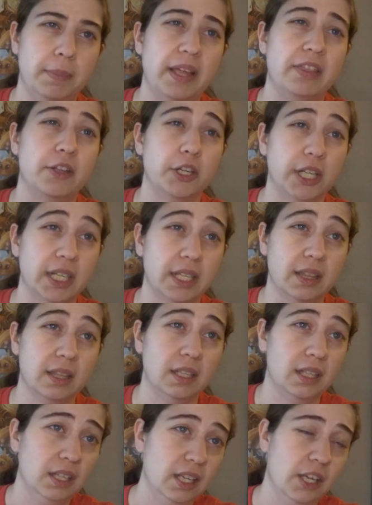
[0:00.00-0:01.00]
May
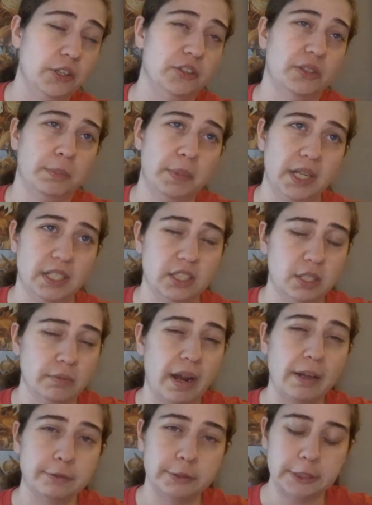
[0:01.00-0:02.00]
30th, and you submit it to the
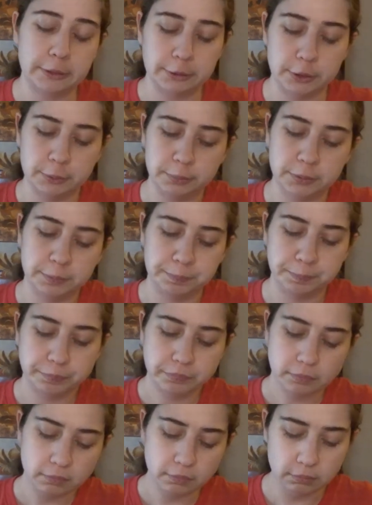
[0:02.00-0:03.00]
Ravelry group,
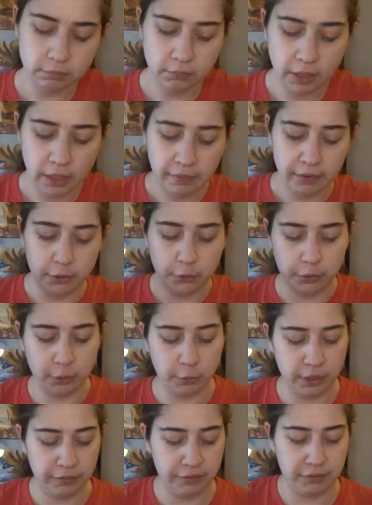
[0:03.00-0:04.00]
then you
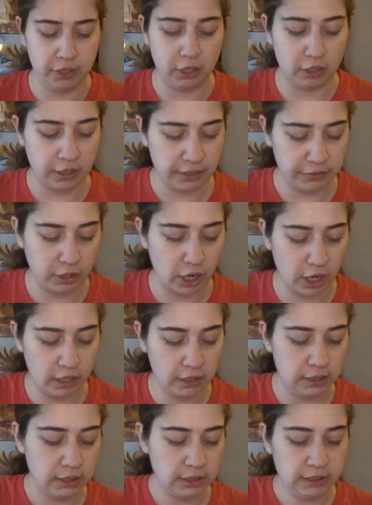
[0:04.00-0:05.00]
can win a $50 gift
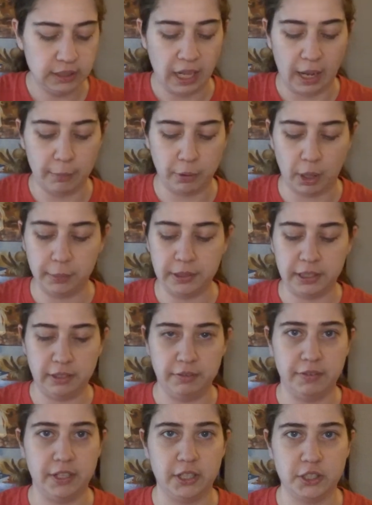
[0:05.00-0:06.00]
card. I'm probably going
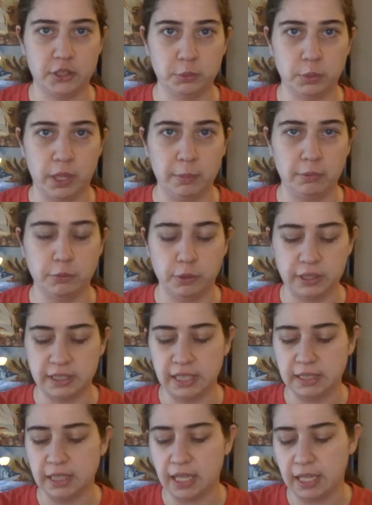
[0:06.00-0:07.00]
to finish way before the
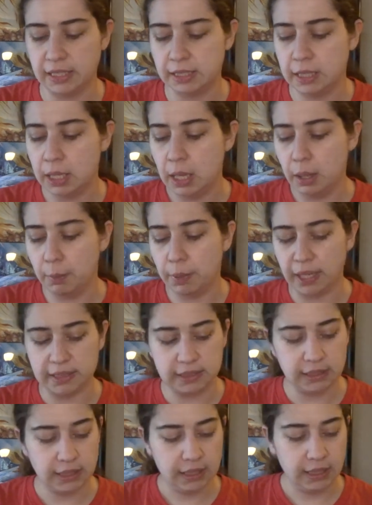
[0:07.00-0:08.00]
deadline,
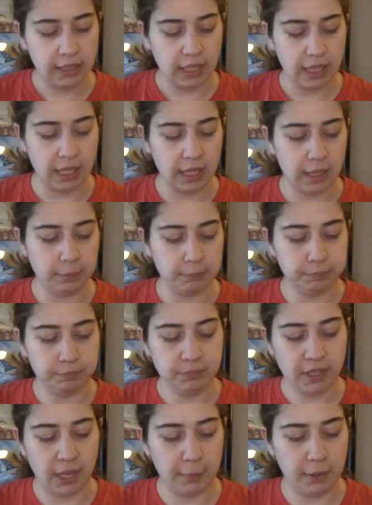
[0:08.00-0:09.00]
but
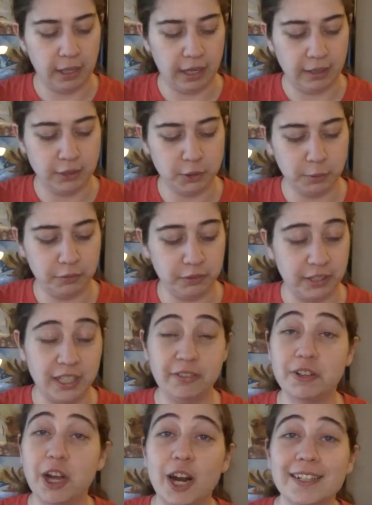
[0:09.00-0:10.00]
I'm not eligible for the
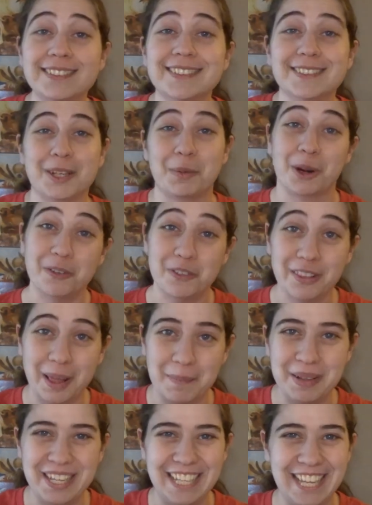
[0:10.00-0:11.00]
gift card since I work for
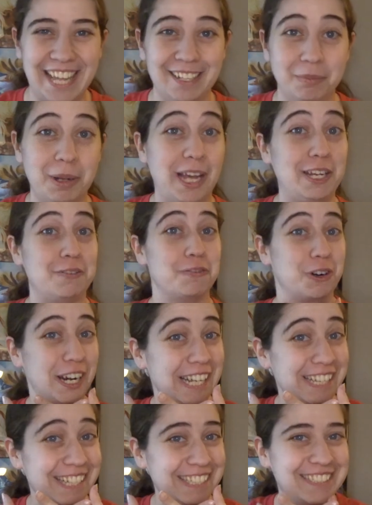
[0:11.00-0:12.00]
them, and I'm kind of
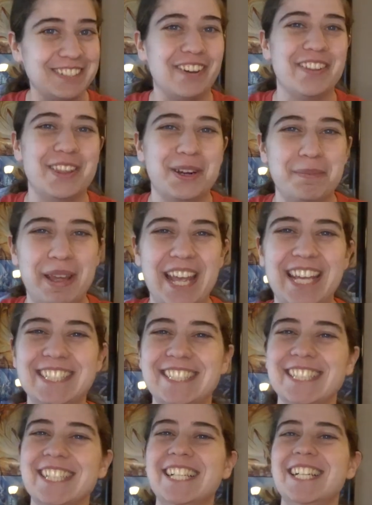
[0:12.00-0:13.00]
running this on their
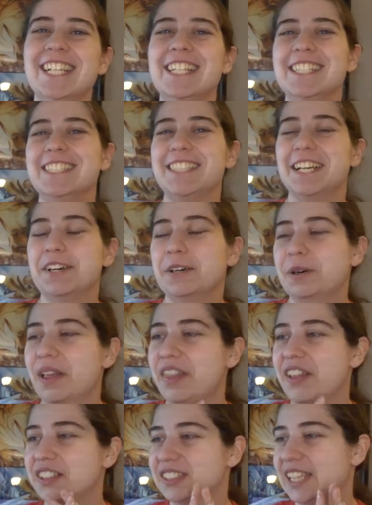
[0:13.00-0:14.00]
page, so
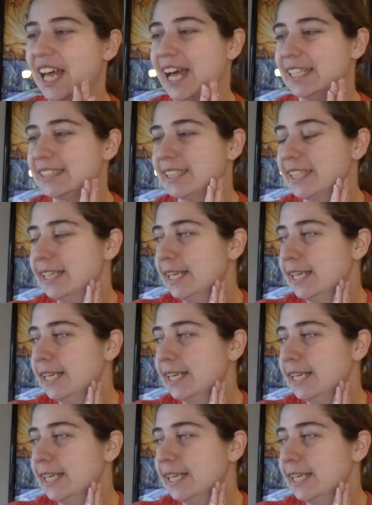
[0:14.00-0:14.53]
there's that.